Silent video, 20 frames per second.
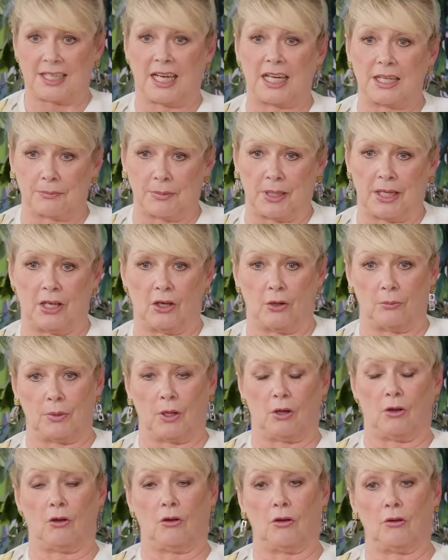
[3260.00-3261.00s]
take my
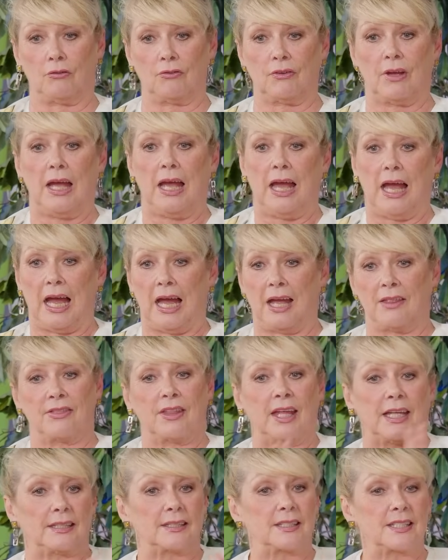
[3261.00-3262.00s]
helmet off and
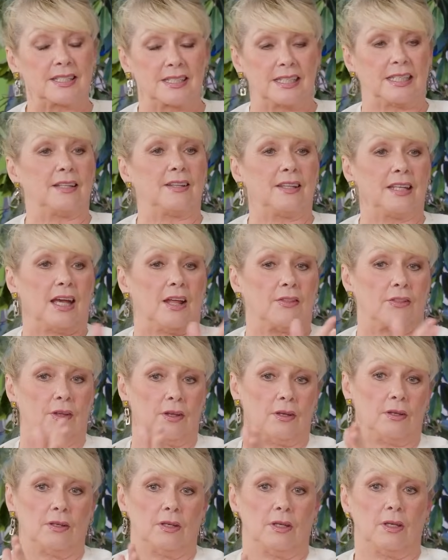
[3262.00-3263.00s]
then see the
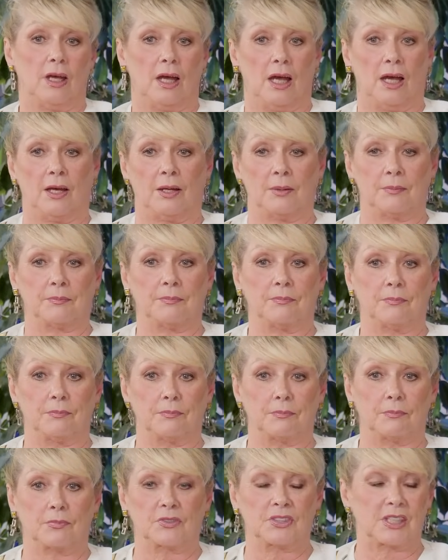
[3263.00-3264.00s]
other um,
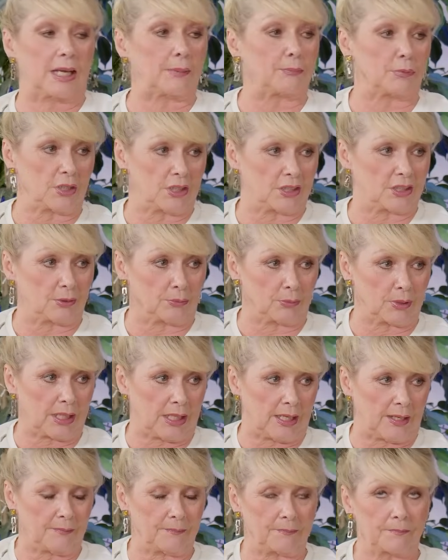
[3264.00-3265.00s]
celebrities that were
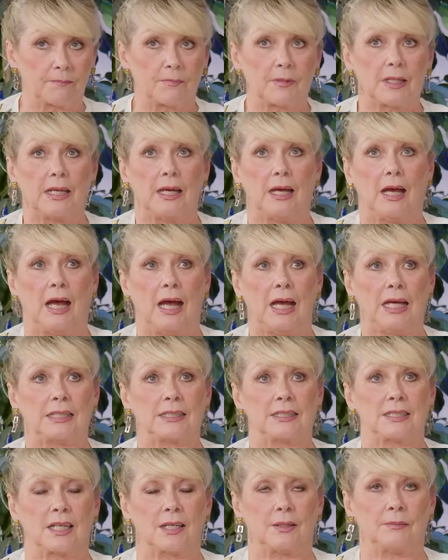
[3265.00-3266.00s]
there.
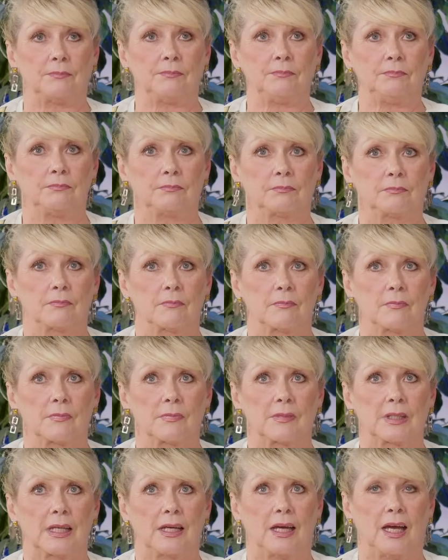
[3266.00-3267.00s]
And um,
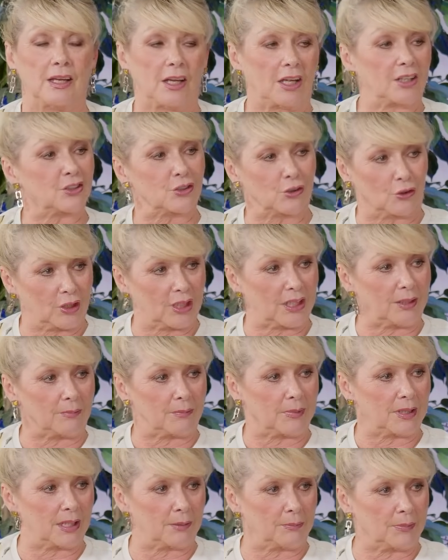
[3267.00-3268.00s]
and I saw
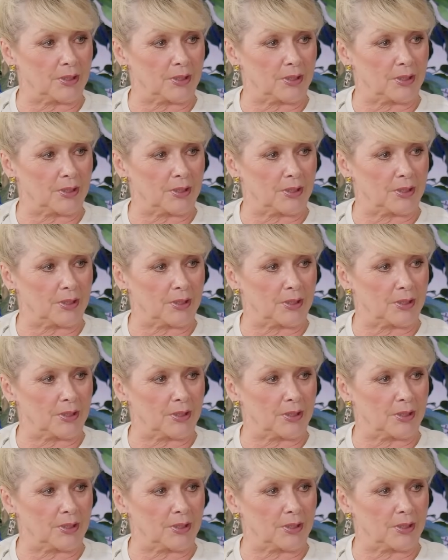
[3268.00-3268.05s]
him in the